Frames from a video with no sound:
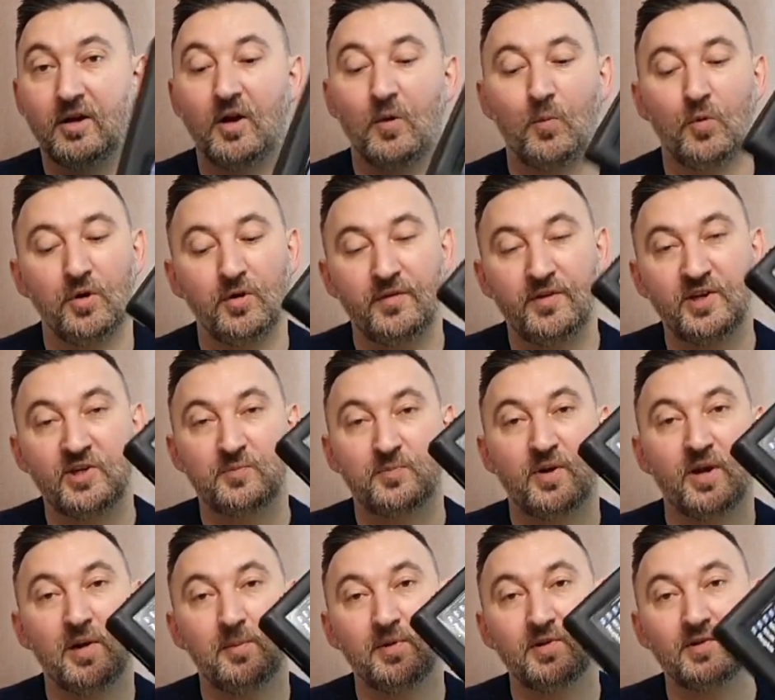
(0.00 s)
And one of these
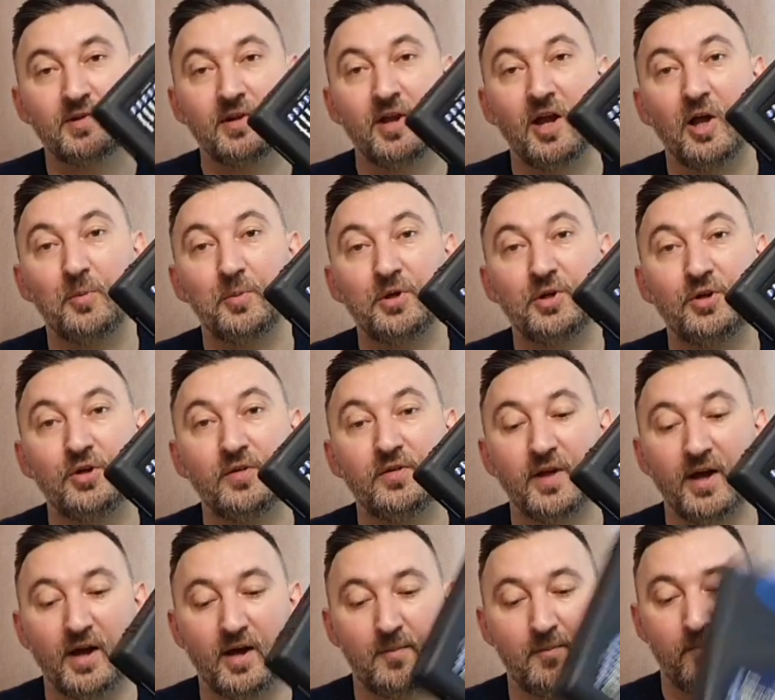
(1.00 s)
babies will help you do
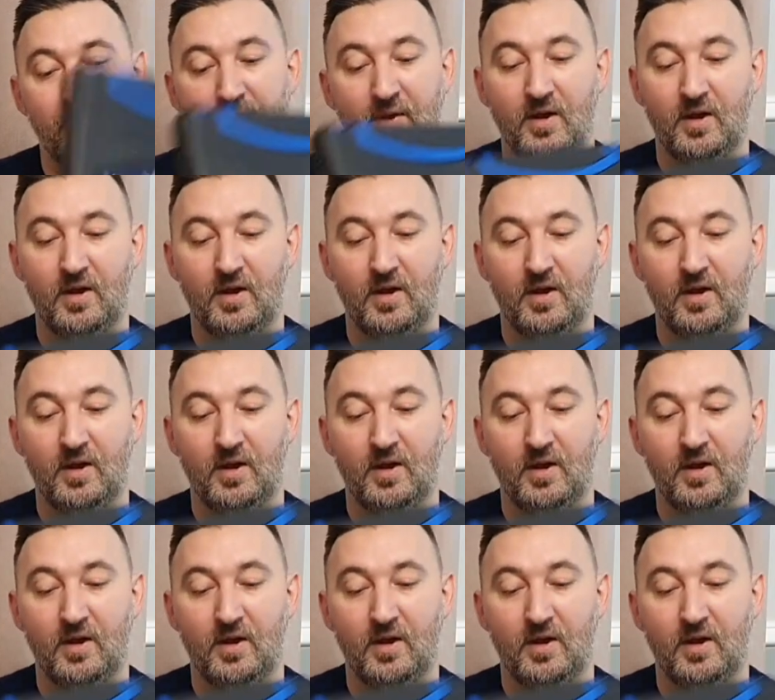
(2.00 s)
that.